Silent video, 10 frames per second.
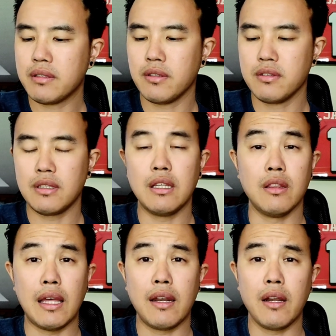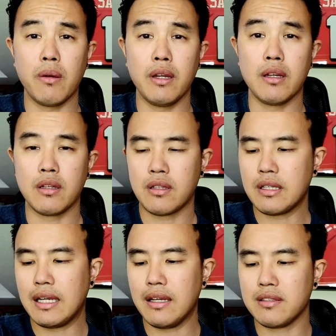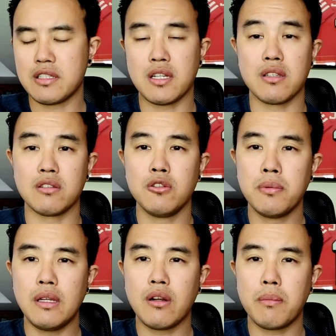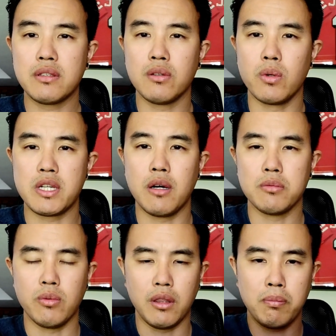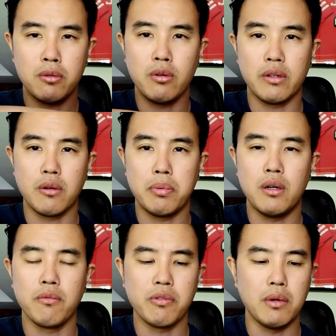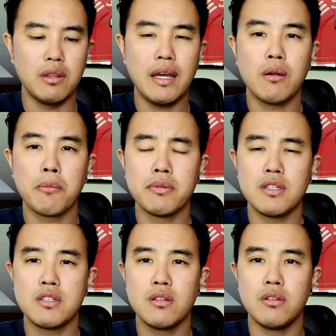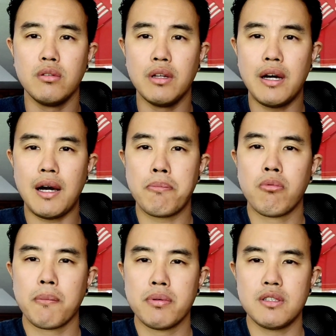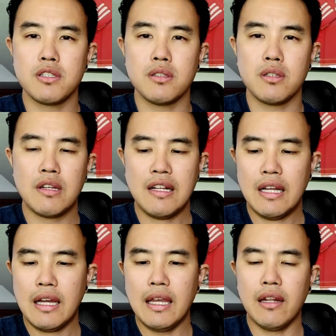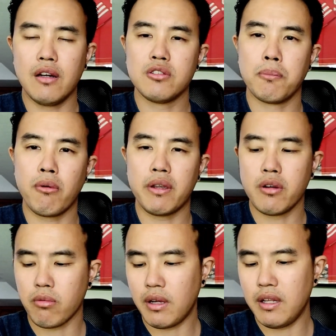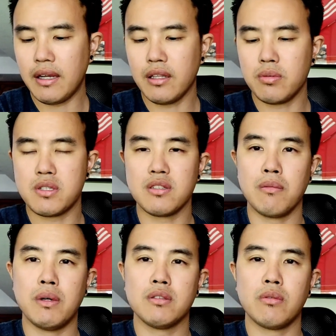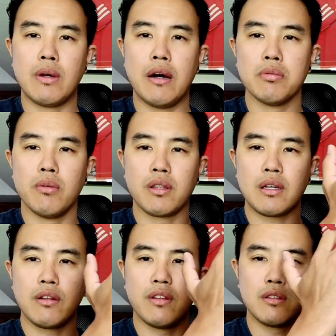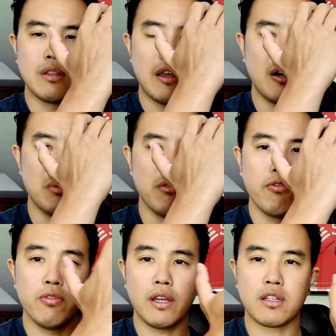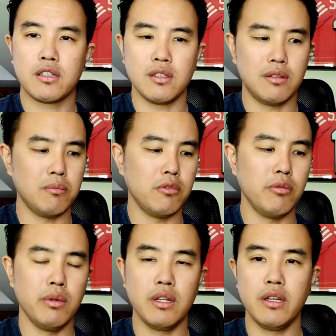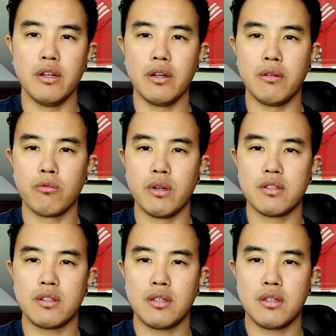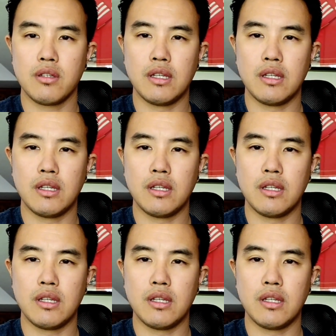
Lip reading: muscles in that area, such as the supinator muscle, which helps with turning our palm from a downward position to an upward position, and also brachioradialis, which is a muscle that helps with kind of this elbow flexion movement here and wrist